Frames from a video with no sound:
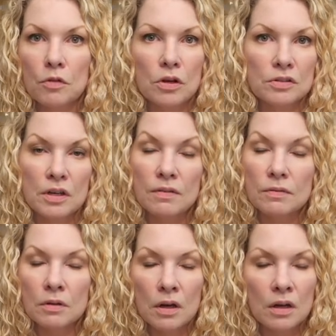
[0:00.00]
vlogs, I have
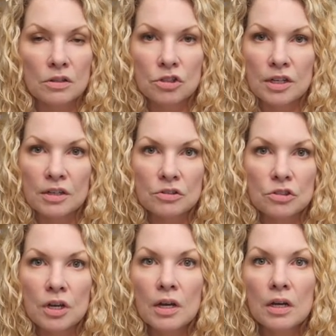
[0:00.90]
not
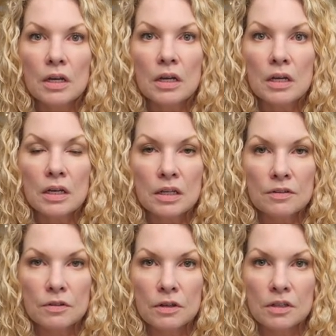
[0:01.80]
changed any
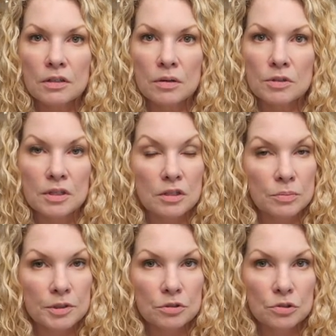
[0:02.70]
of the nighttime
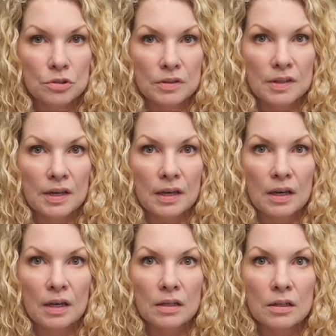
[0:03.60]
settings, but you certainly
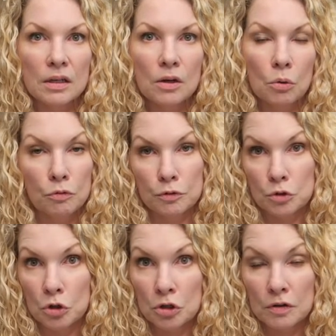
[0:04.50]
can, or for
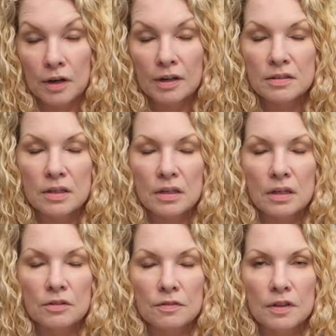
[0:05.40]
dark rides, that
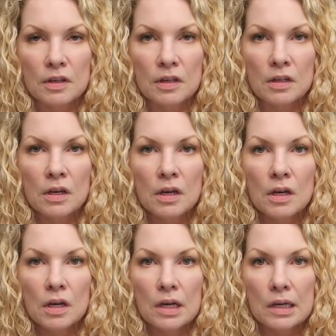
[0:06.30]
kind of thing.
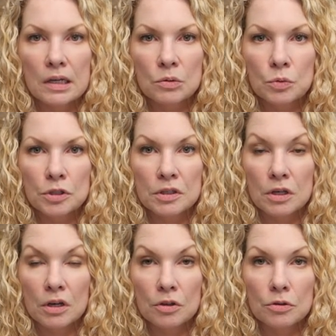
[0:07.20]
And one of
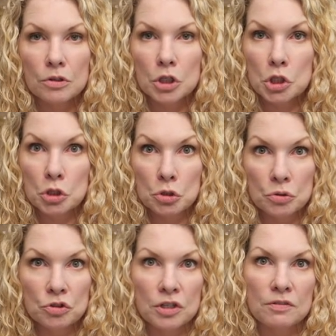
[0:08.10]
the other
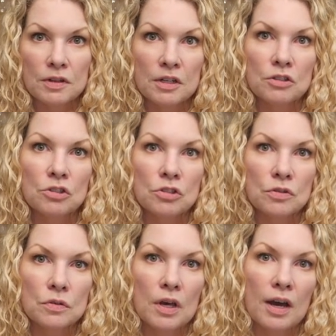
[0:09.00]
huge advantages
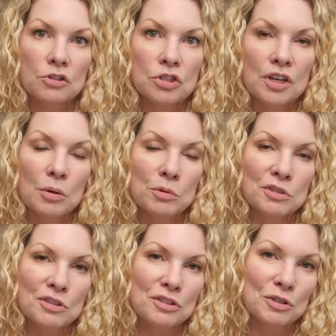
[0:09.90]
over the action
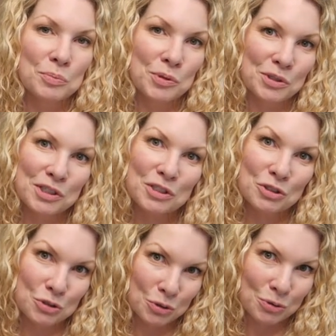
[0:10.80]
cameras is the ability
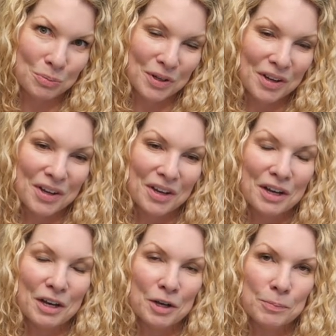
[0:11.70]
to zoom.
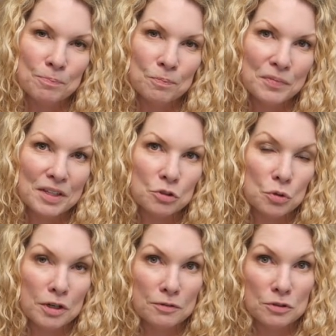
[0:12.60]
Um, it's
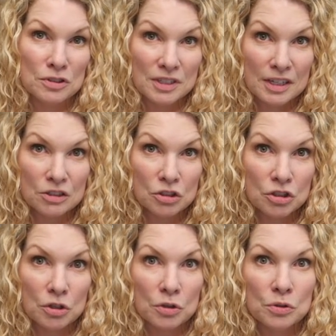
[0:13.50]
great for stage
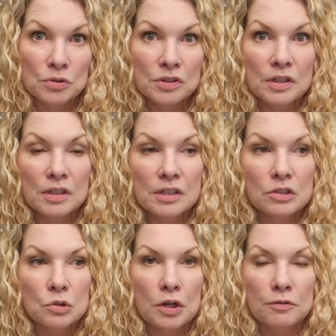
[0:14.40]
shows.
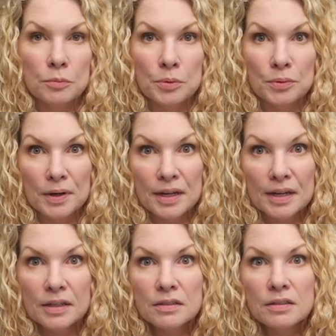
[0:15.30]
It's great for
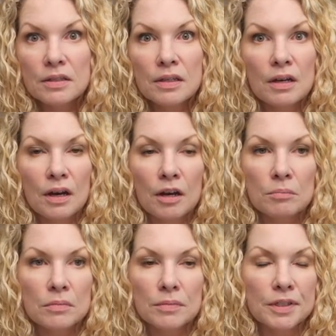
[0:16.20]
parades.
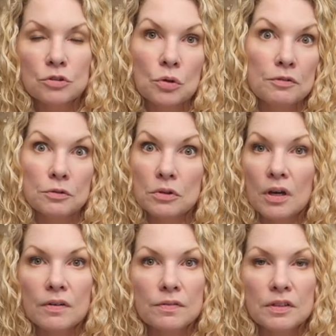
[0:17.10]
Um, it's great for a
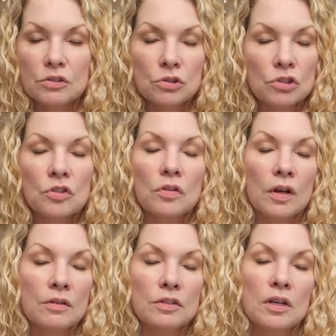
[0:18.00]
lot of things. There's just a
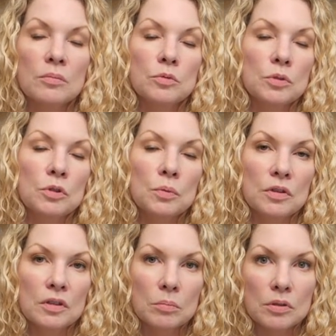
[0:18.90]
lot of times when you
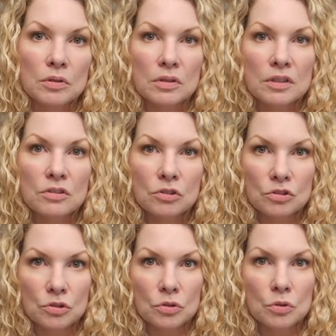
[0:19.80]
want the ability to
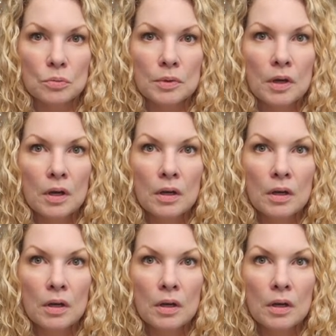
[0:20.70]
zoom.